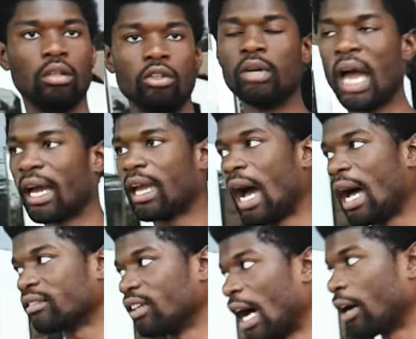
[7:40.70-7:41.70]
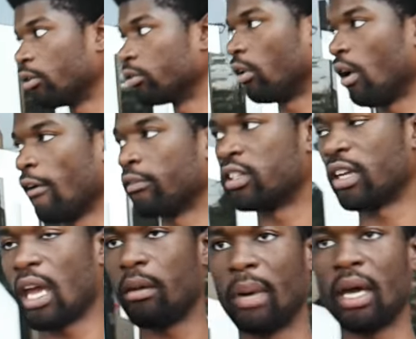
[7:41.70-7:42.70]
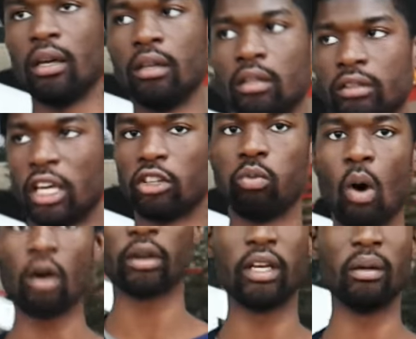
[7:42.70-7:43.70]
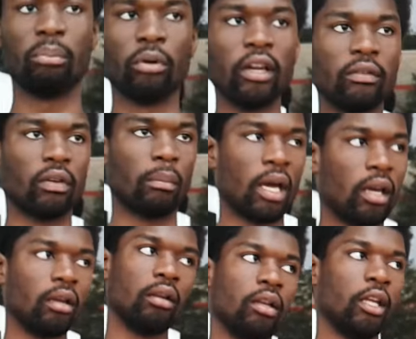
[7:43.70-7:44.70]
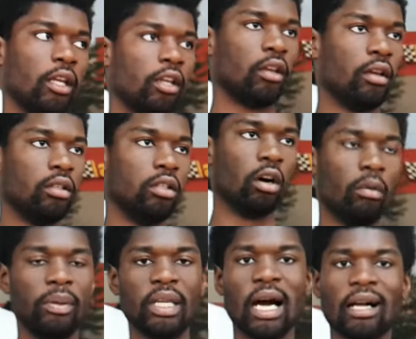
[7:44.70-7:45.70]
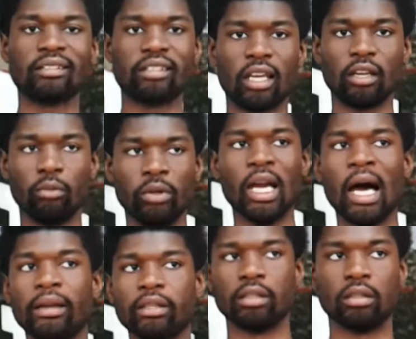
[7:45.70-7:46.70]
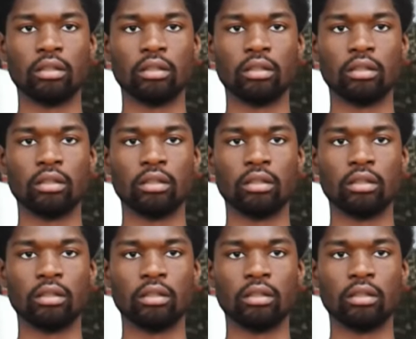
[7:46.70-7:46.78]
You got gods and idols on Earth today, man. That's walking and breathing, man. You know, Beyonce, Rihanna.